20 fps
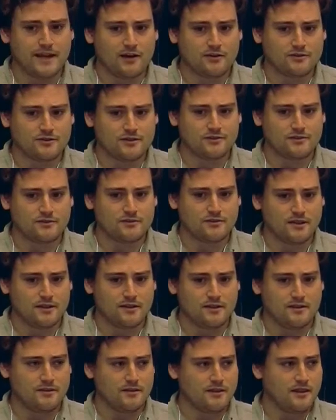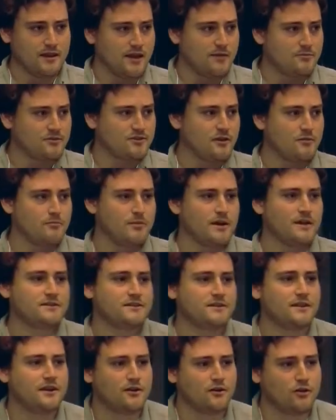houses in the Amazon
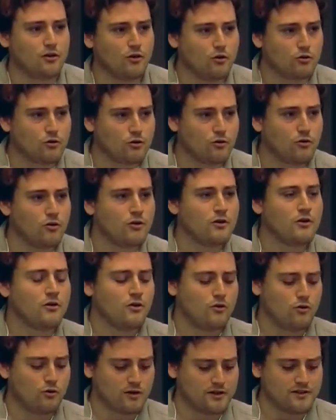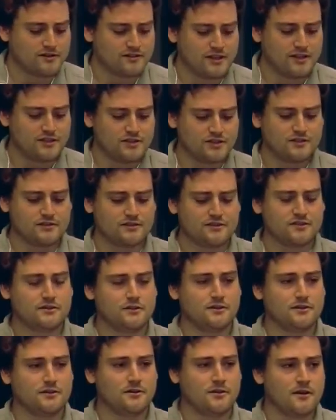basin that are local organizations
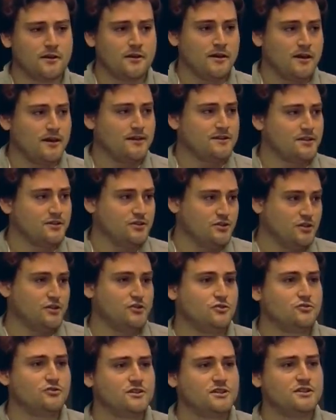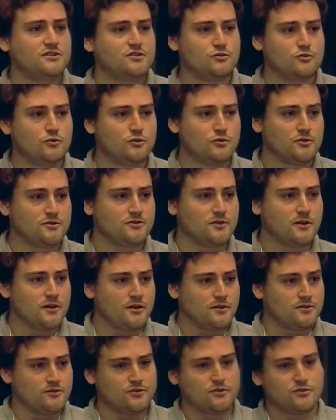to essentially use these tools,
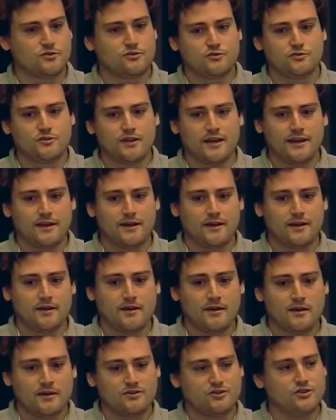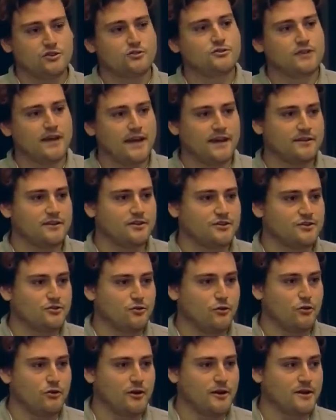search through data, geotag their
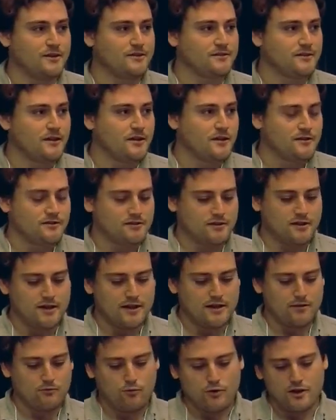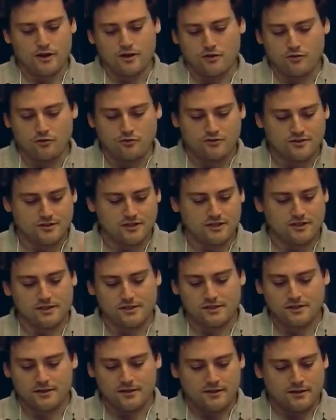stories, so that when you
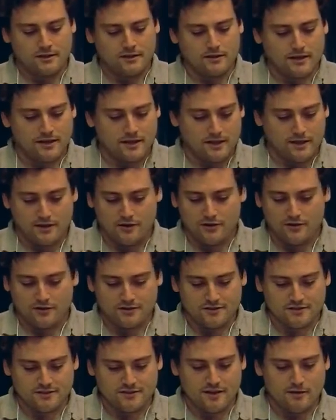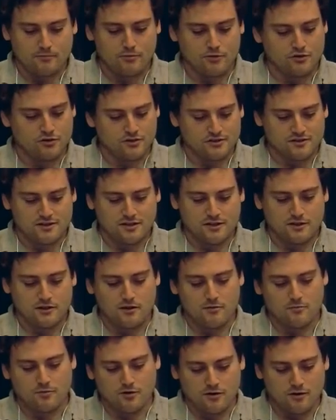see, like here in this example, you can see
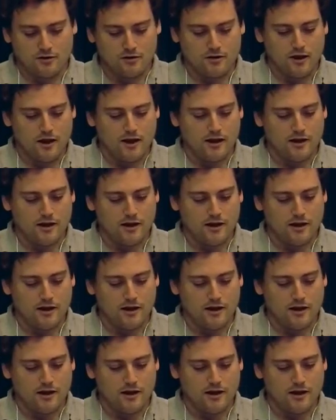lumber